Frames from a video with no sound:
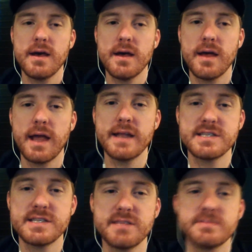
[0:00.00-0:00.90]
And it
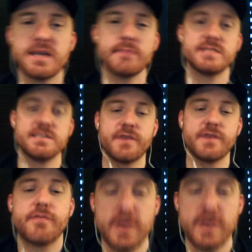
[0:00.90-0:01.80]
sometimes is
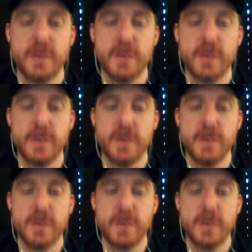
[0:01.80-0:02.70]
very frustrating.
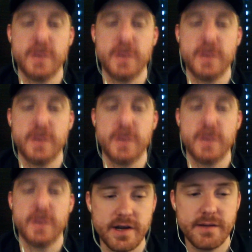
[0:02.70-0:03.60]
Very, very
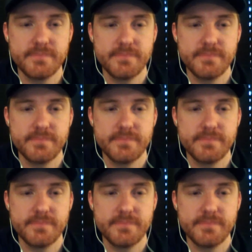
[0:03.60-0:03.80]
frustrating.